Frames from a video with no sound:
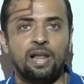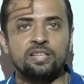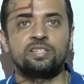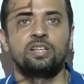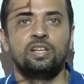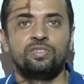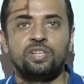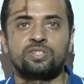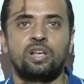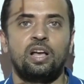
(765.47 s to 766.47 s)
Plus
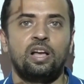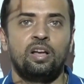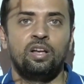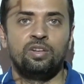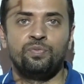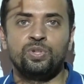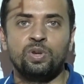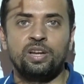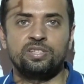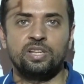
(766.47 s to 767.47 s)
this uh,
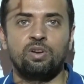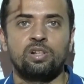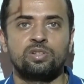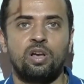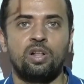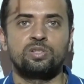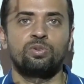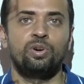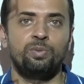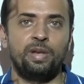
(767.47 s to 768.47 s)
visual reasoning also
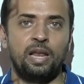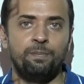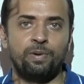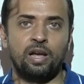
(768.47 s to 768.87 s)
also going to be help,